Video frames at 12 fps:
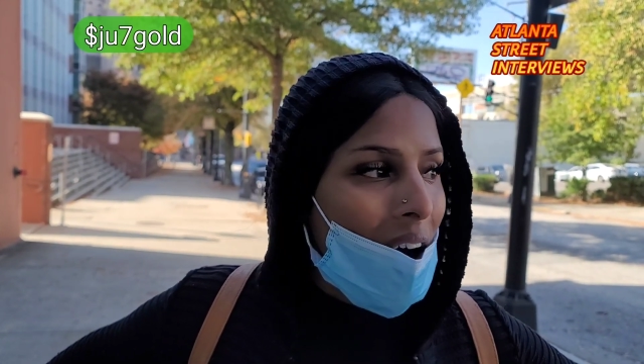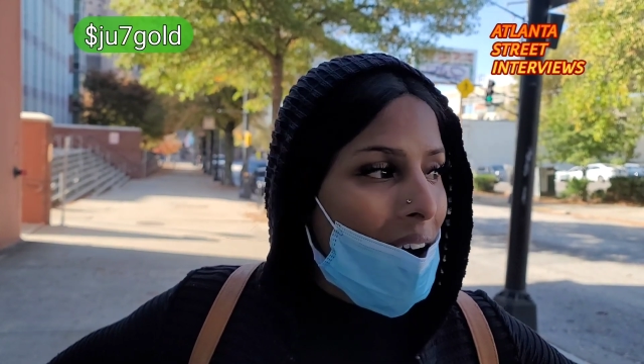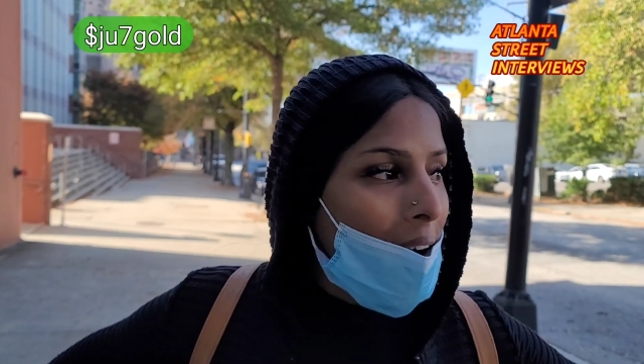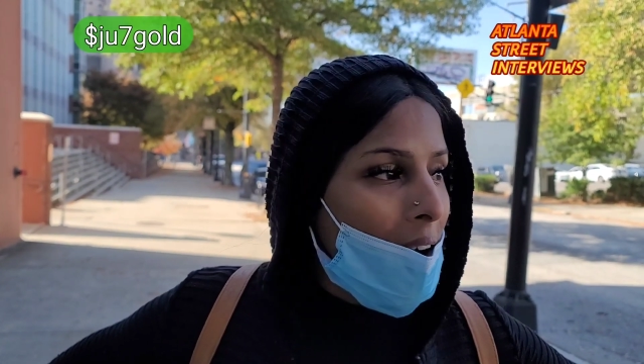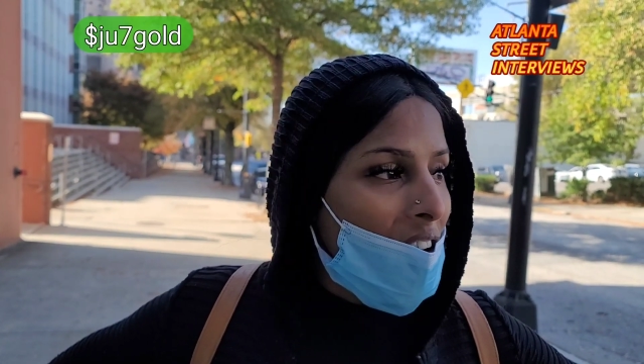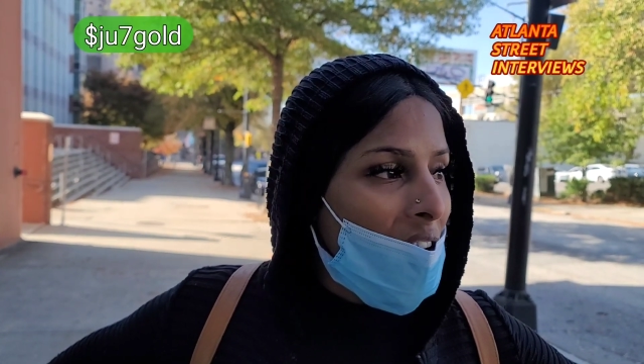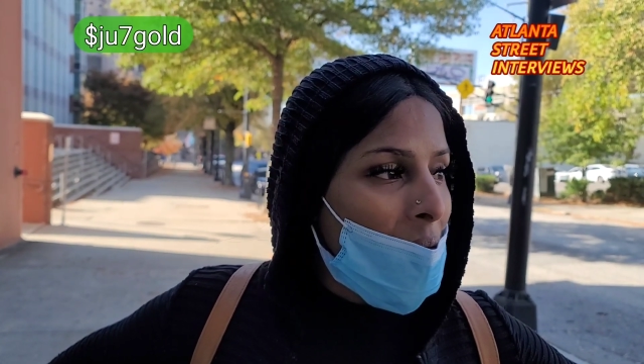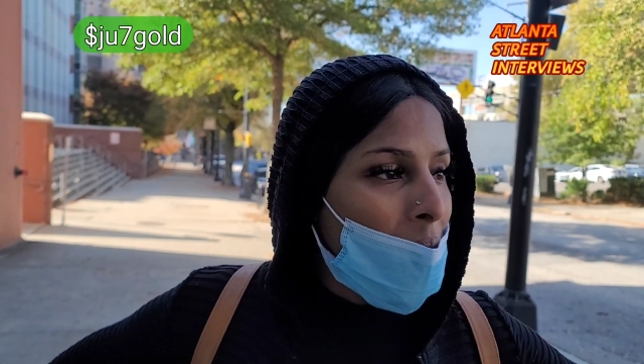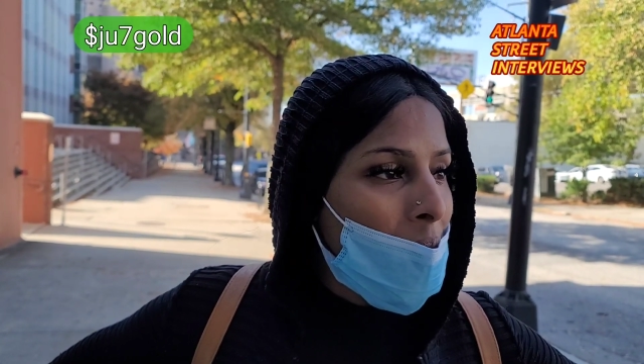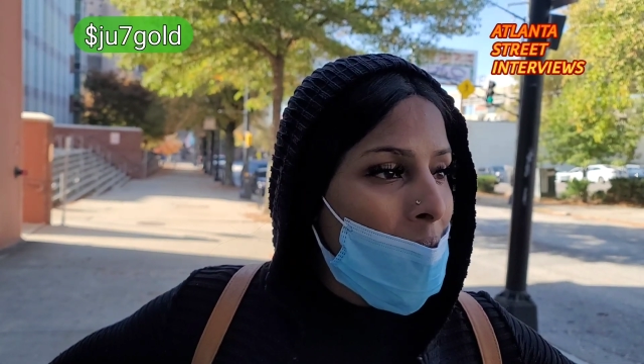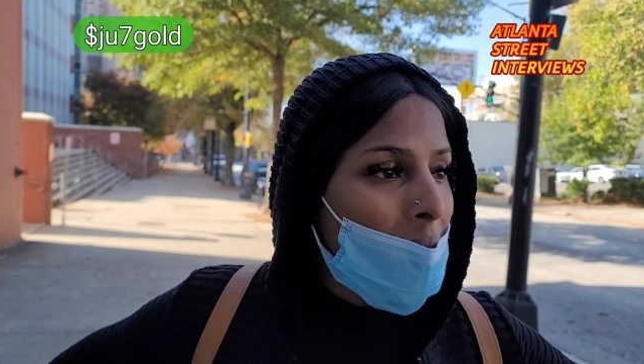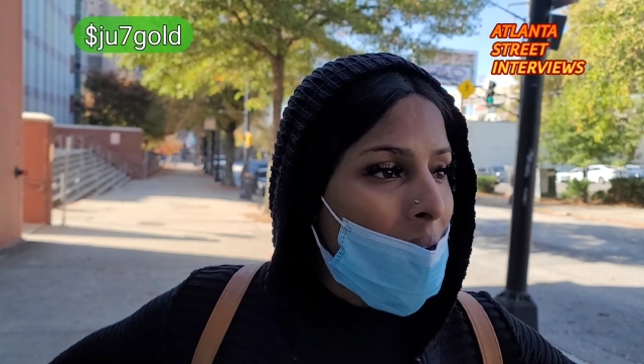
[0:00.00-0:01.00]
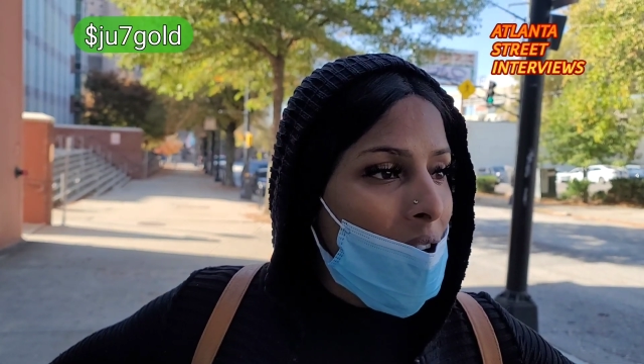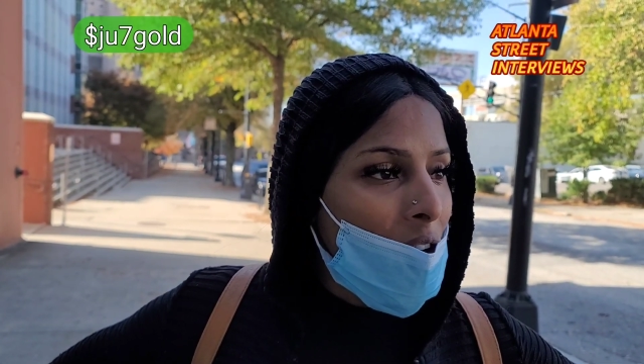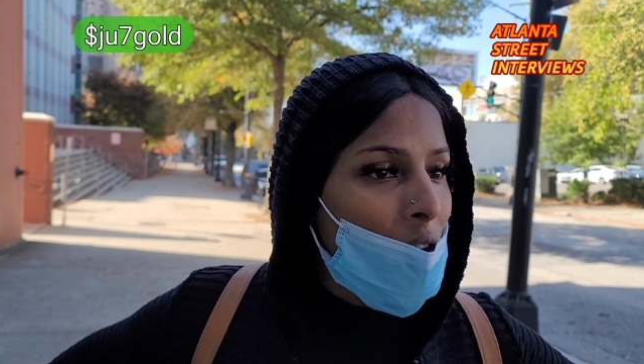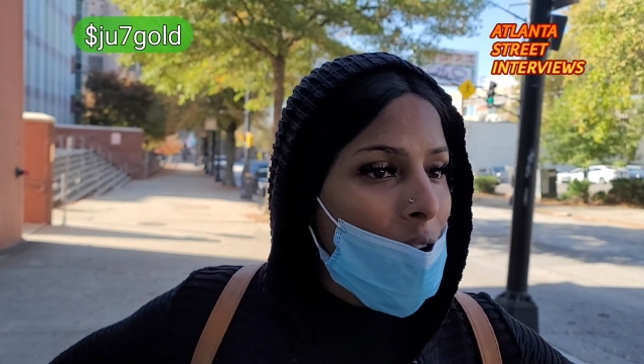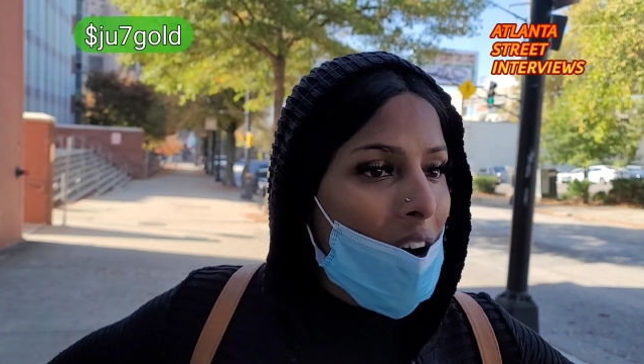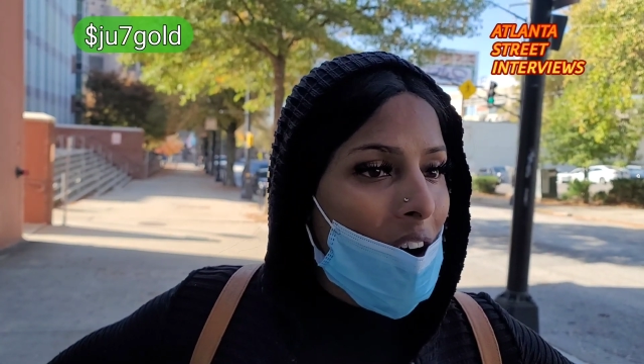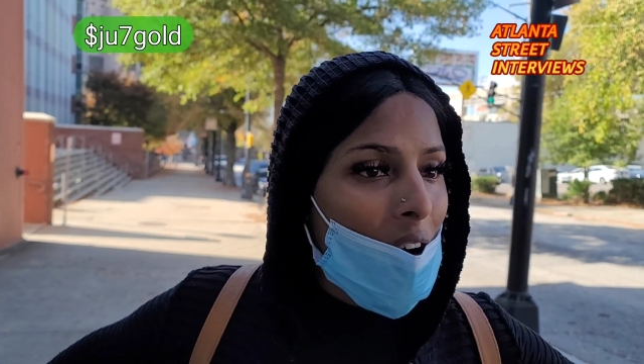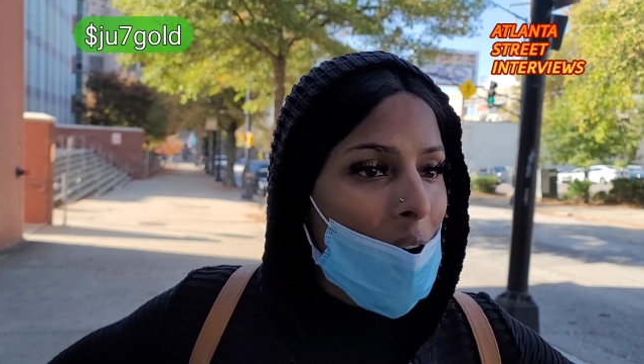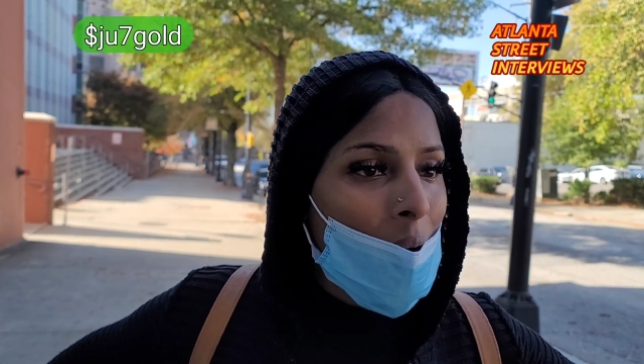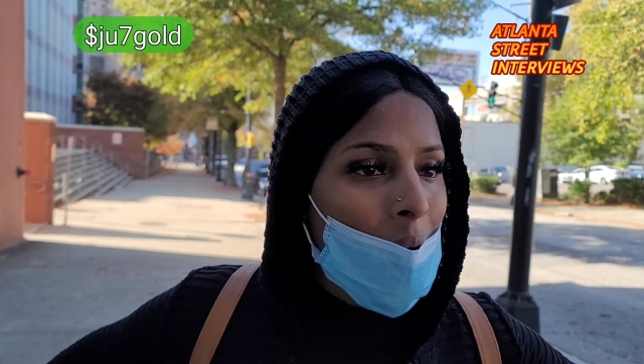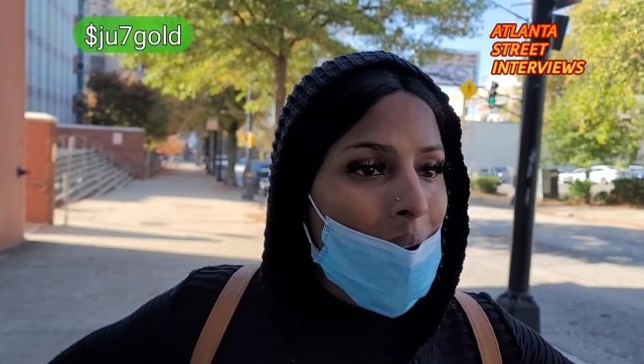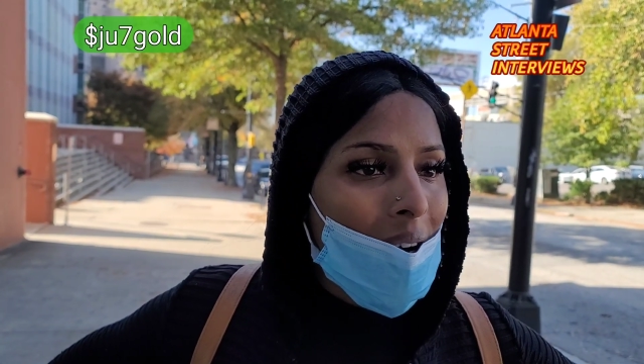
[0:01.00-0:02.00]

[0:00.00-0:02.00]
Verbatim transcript: Um, you know,